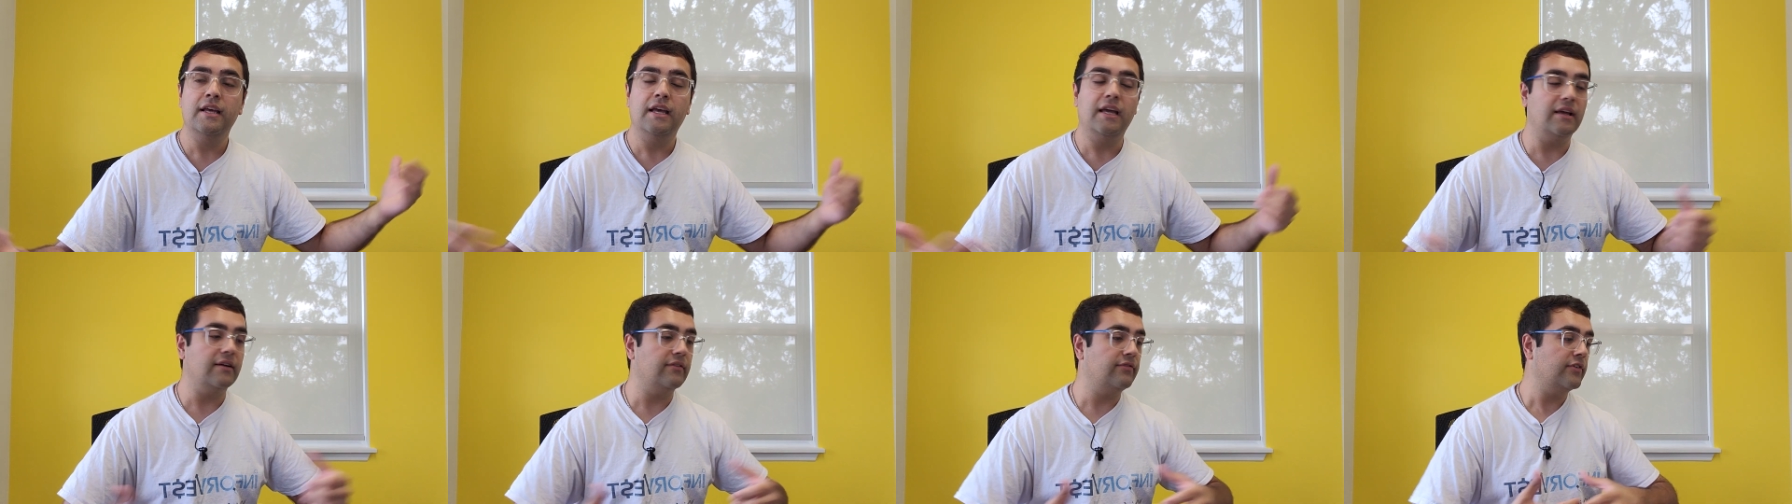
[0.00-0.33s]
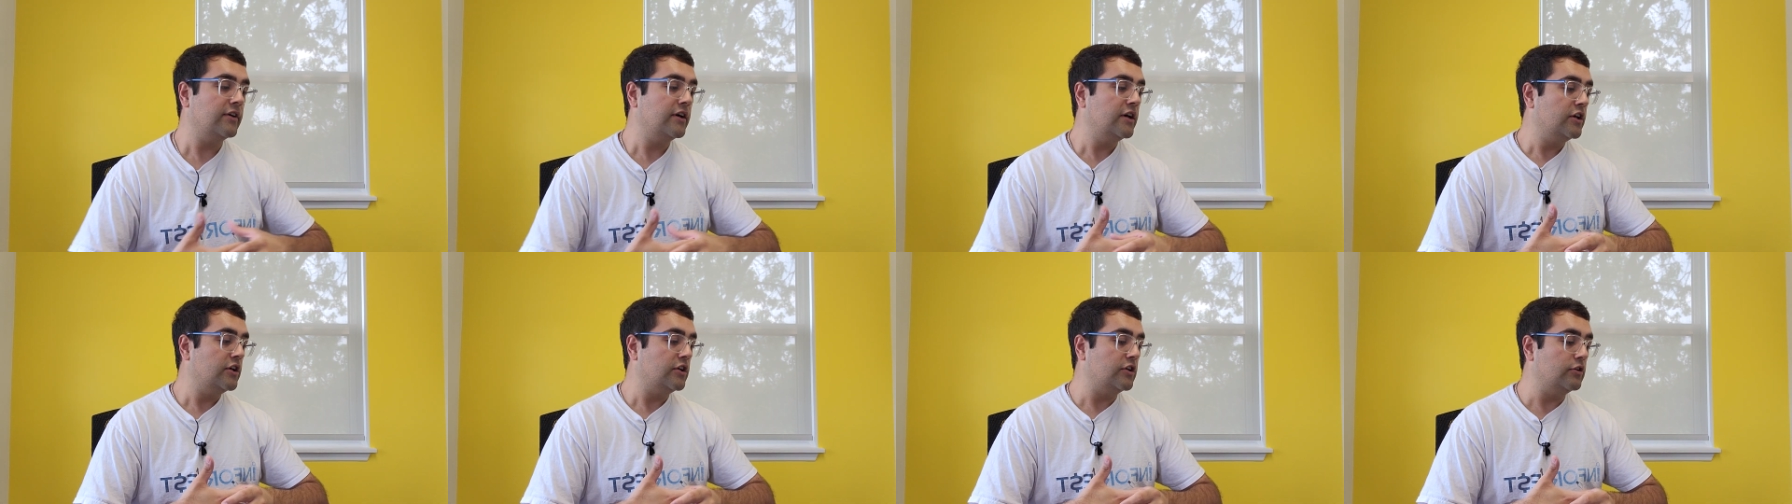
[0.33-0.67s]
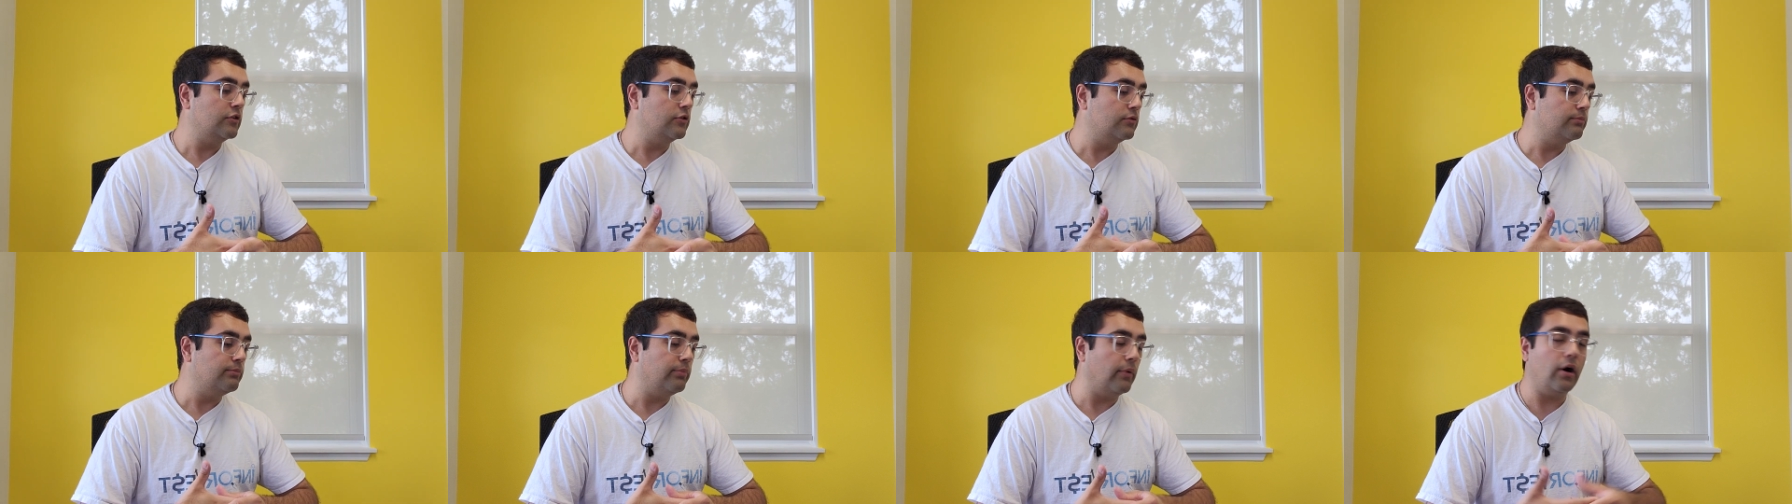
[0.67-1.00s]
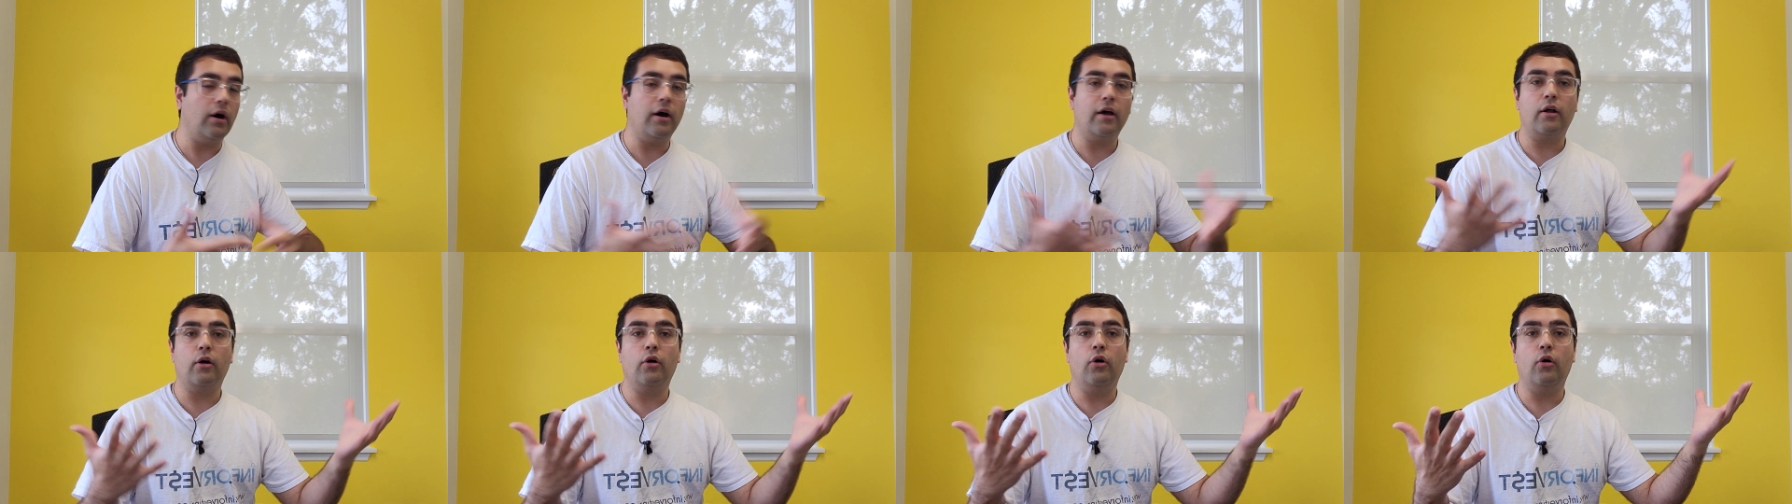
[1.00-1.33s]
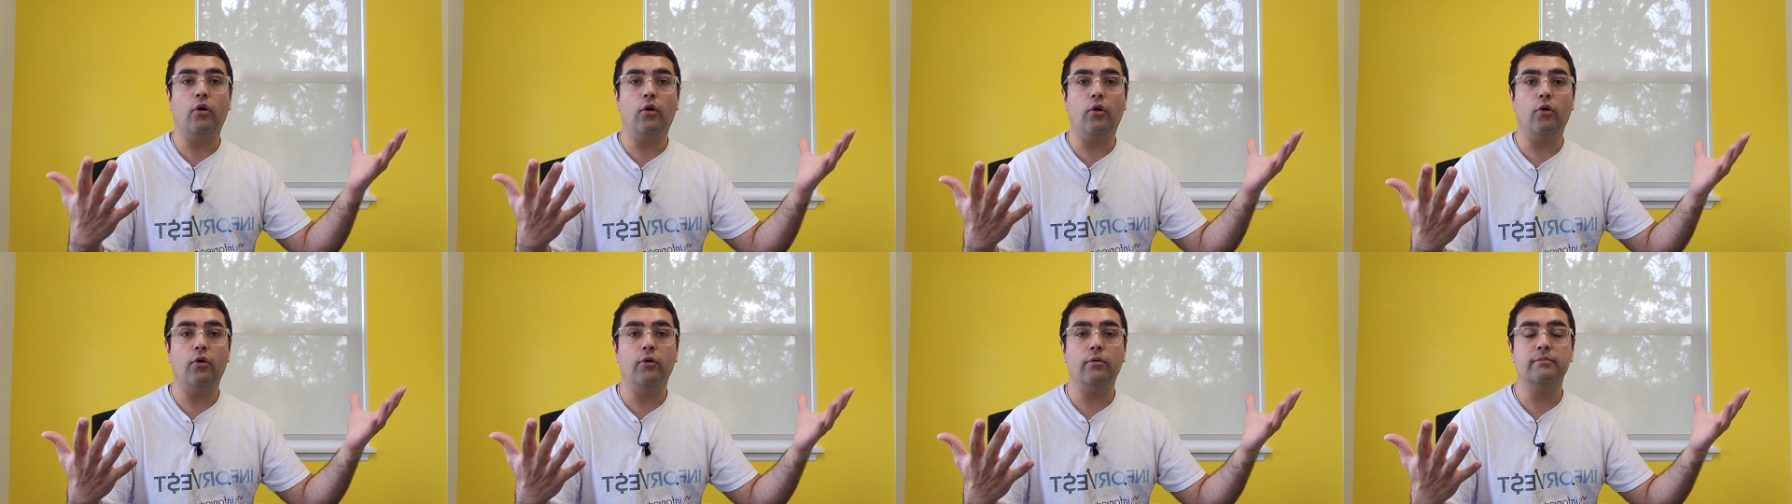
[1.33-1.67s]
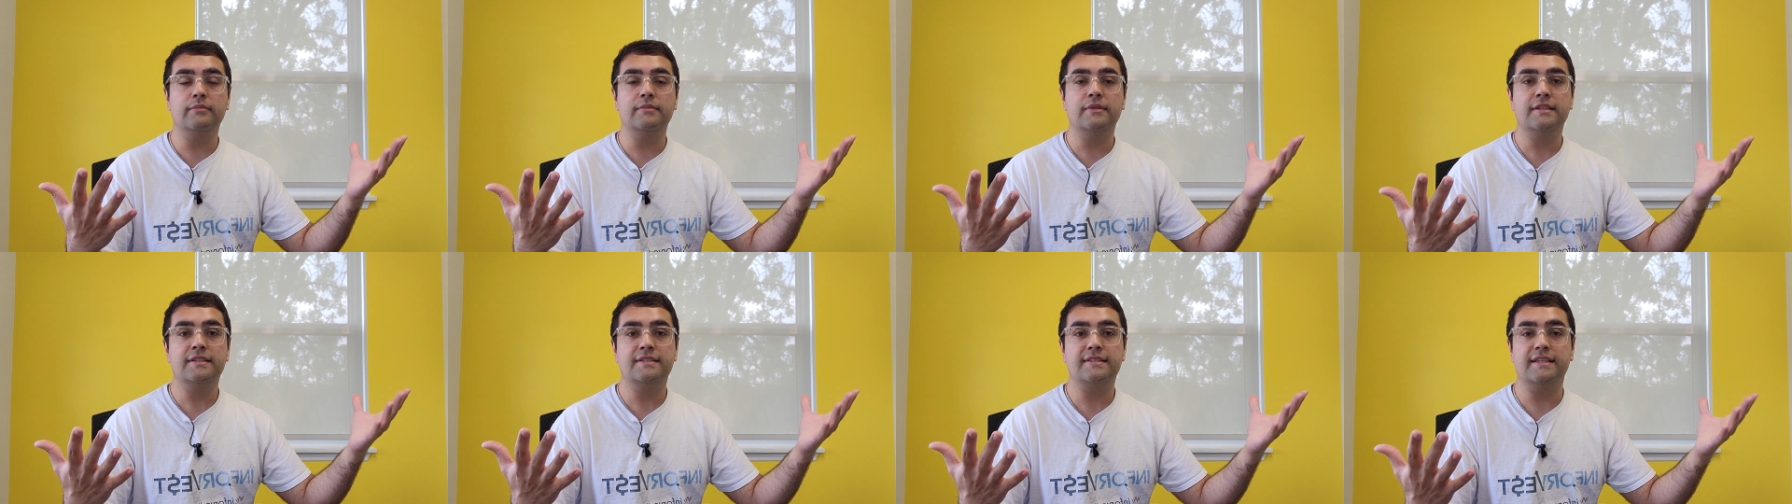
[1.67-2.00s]
If you bought a
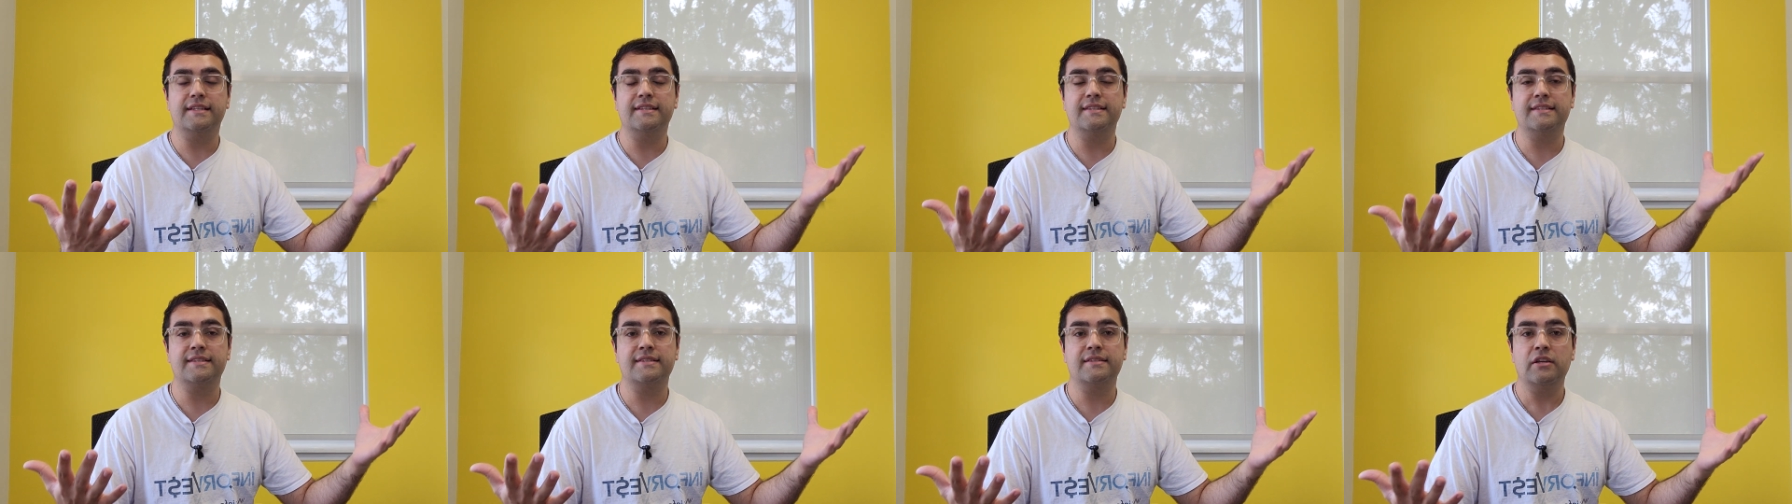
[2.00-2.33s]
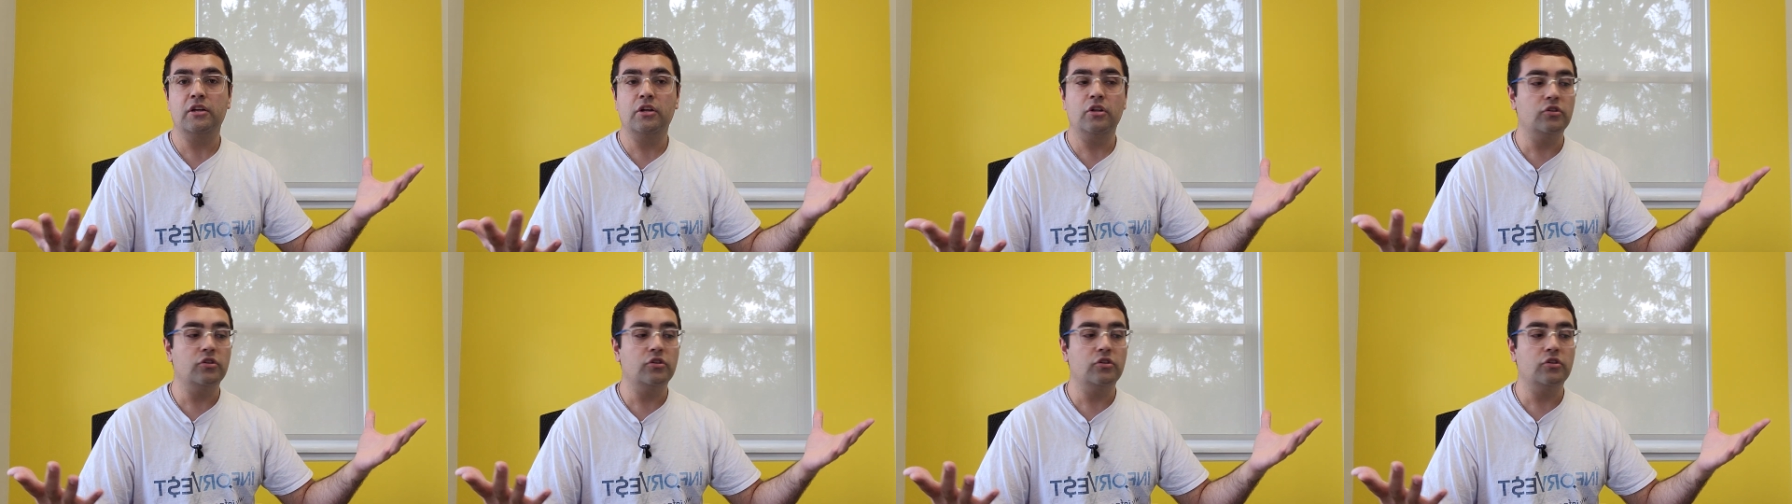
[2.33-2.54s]
home since